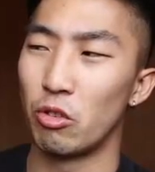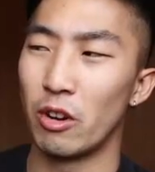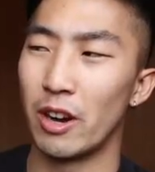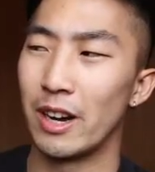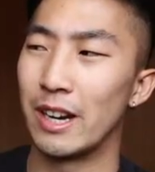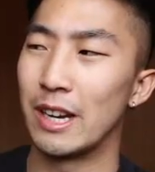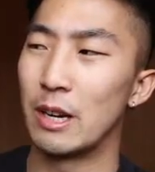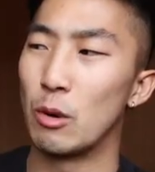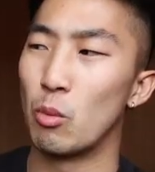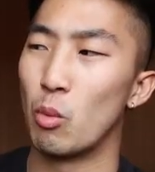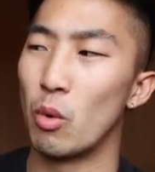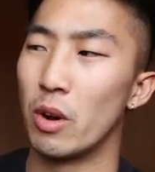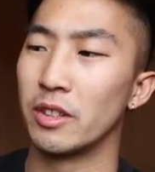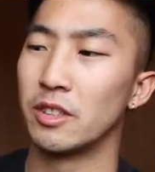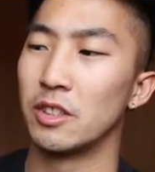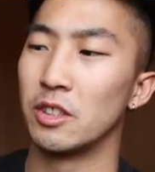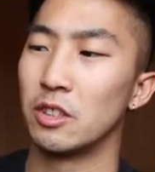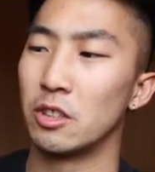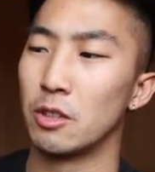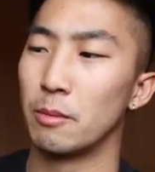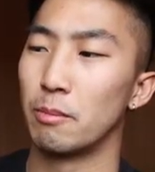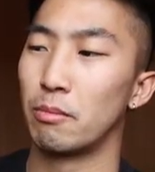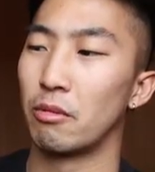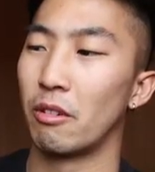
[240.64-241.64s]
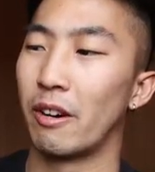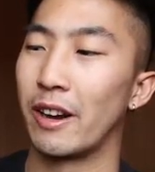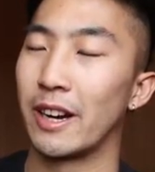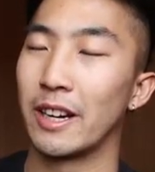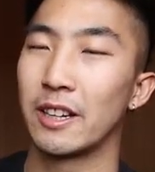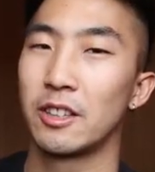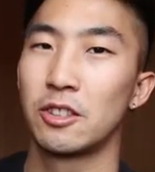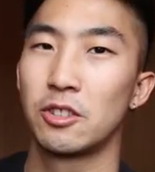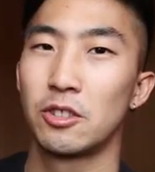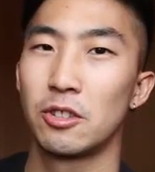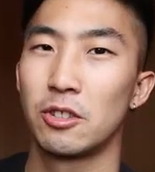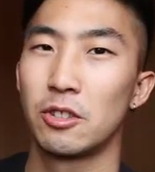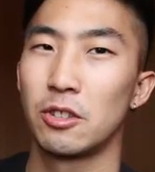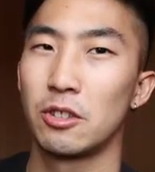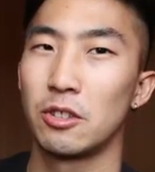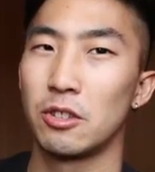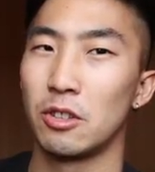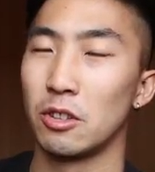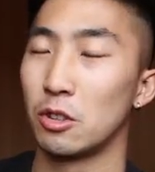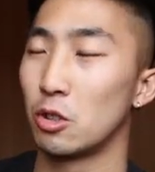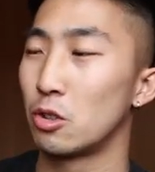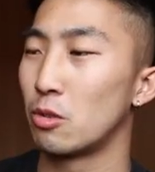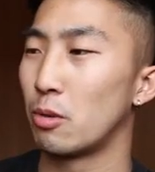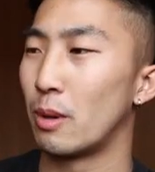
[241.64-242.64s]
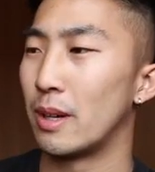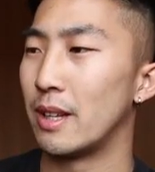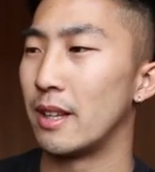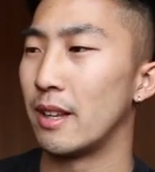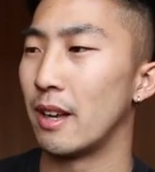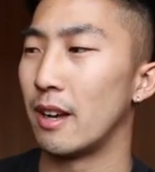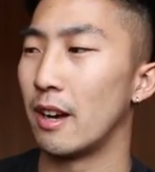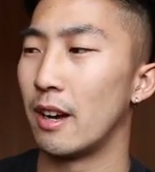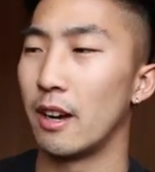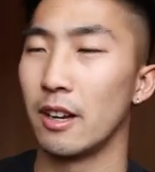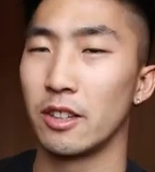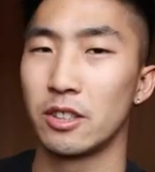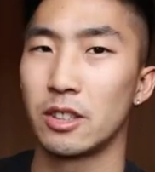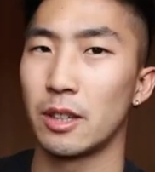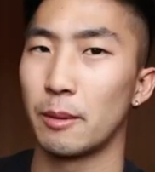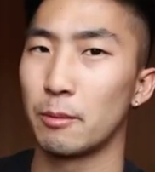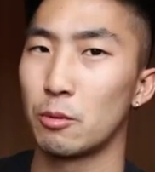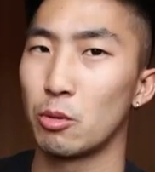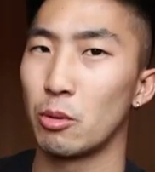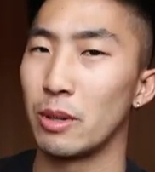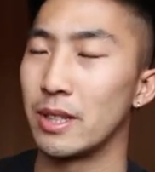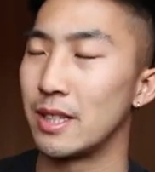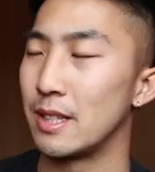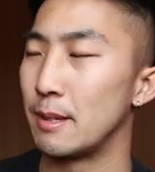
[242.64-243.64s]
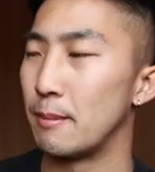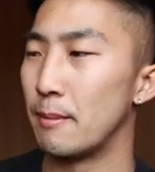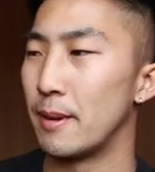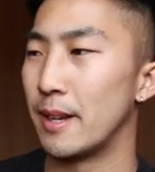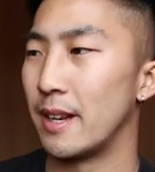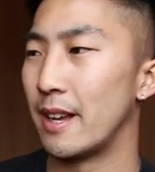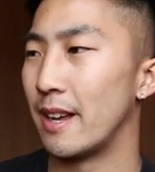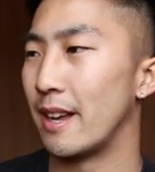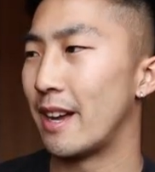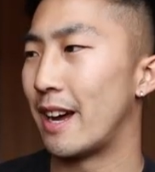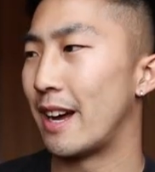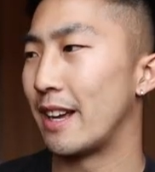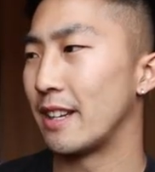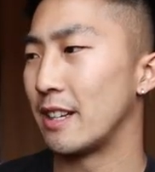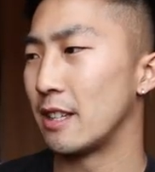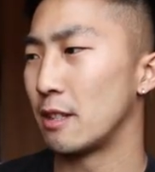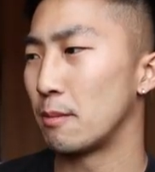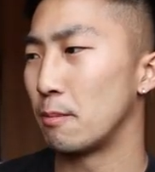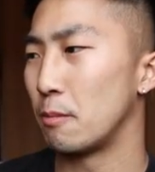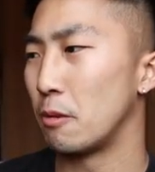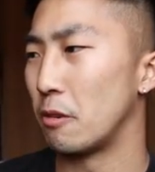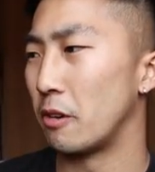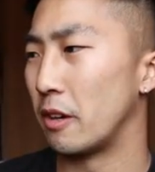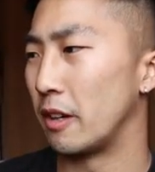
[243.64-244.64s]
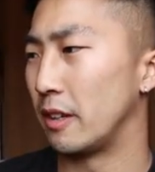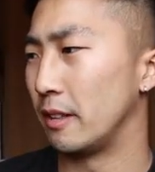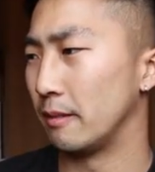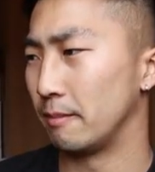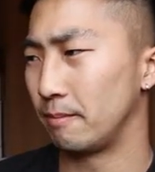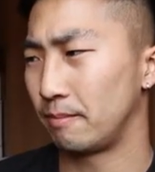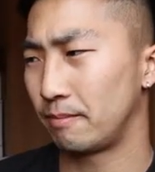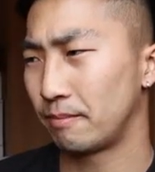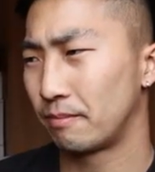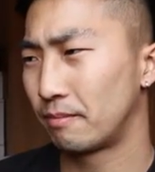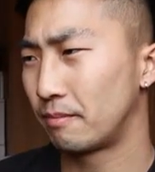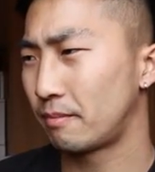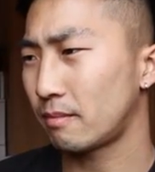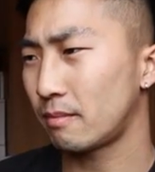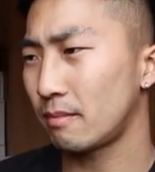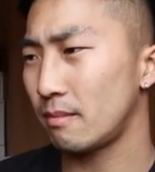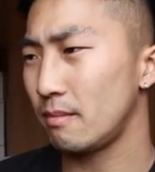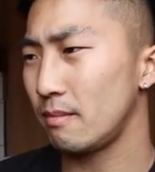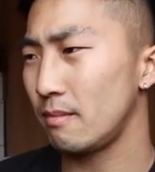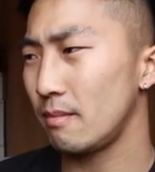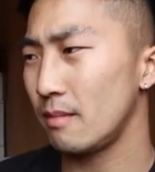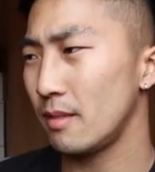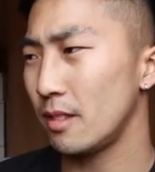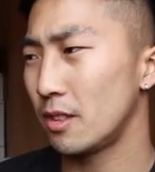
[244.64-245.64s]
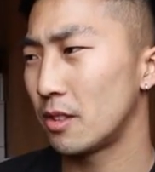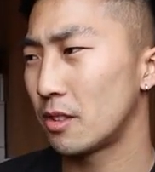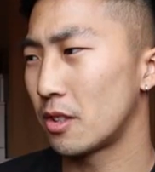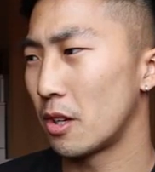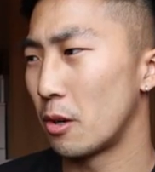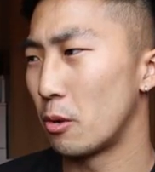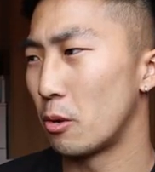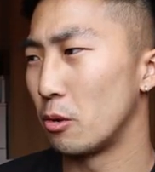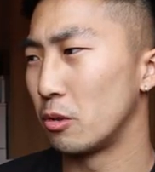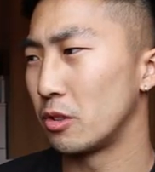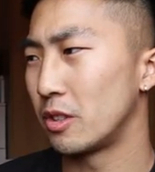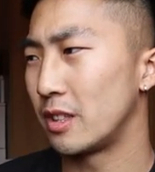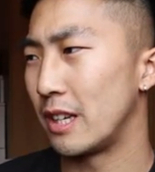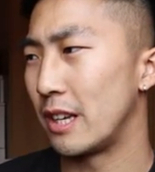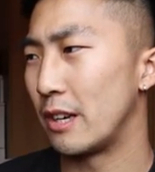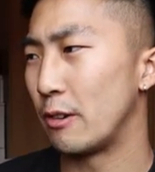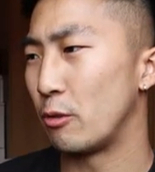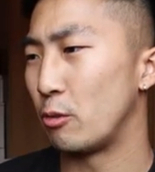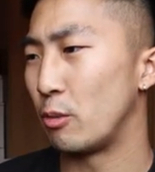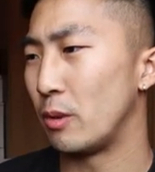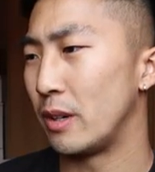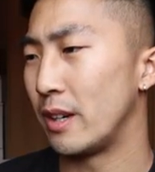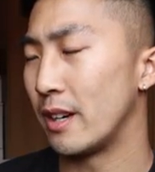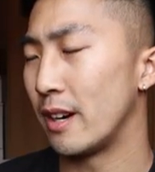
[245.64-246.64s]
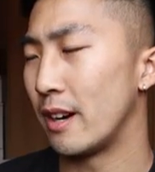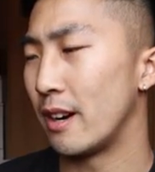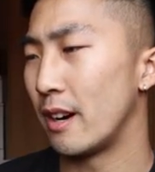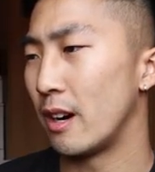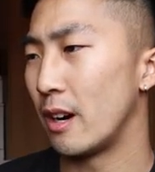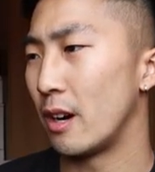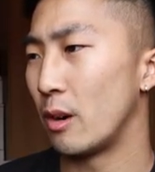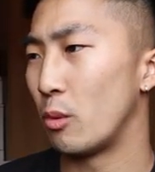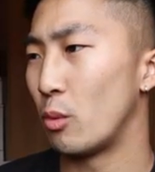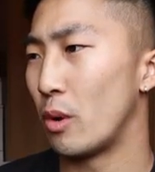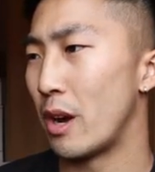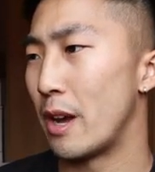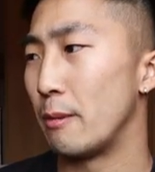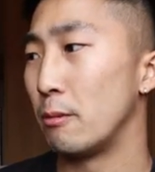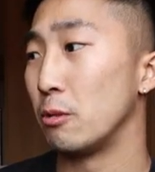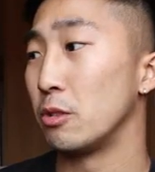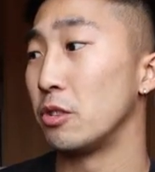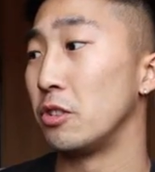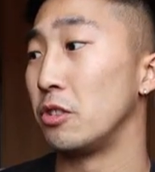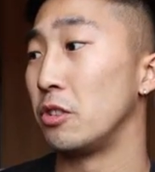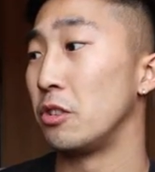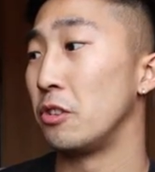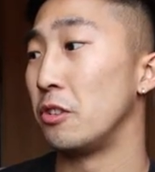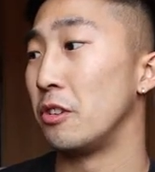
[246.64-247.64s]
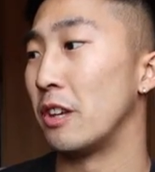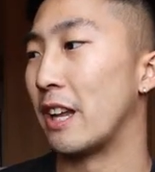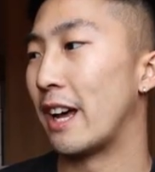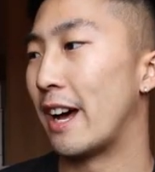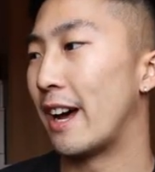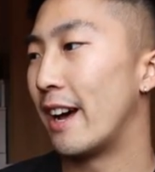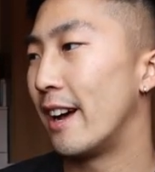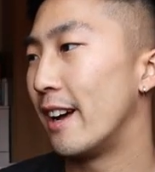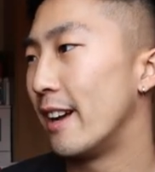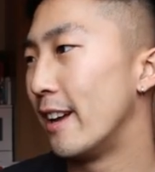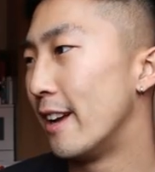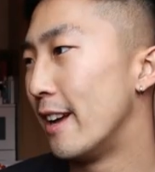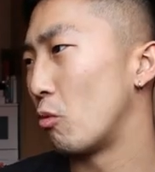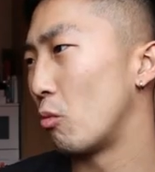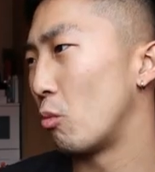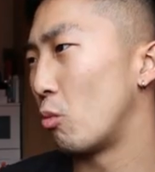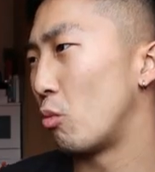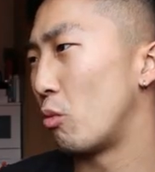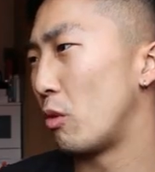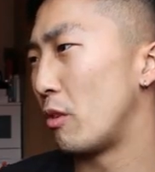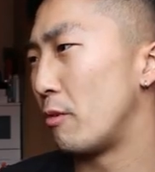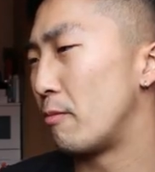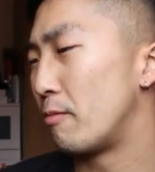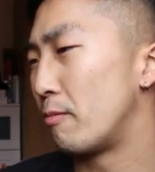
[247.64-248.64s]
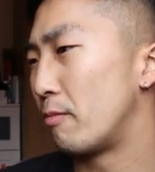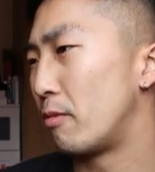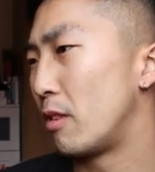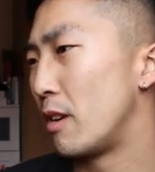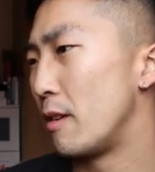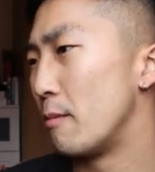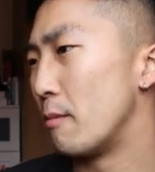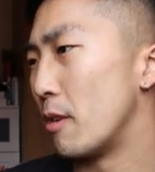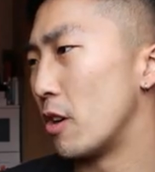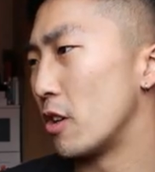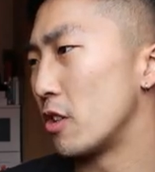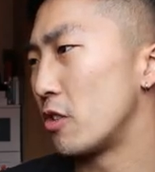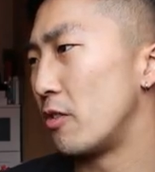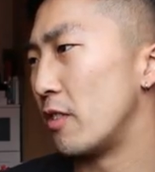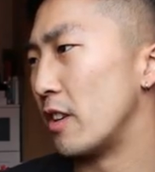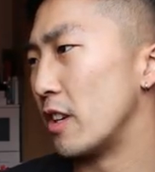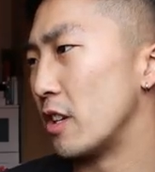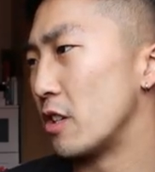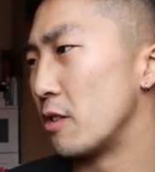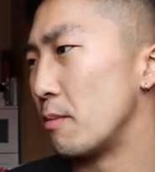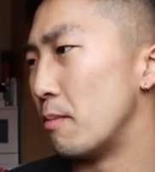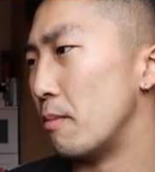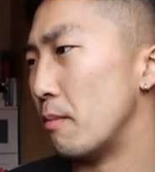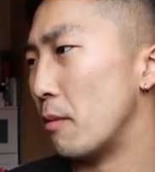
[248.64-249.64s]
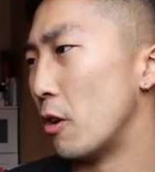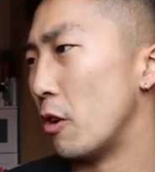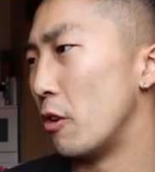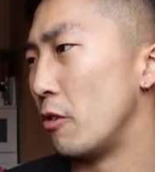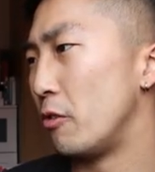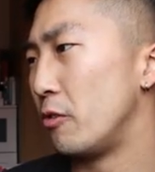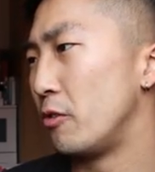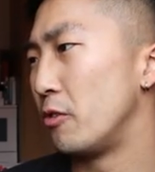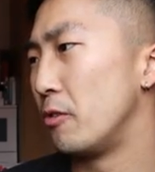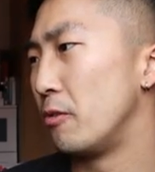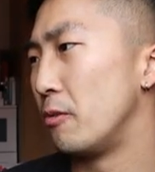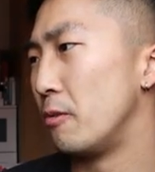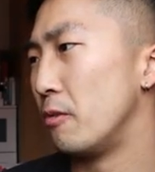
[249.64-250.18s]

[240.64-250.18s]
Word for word: really wanted to break the 20, uh, sub 20 minute at this point so we'll see if we uh, were able to do that we pretty much finished most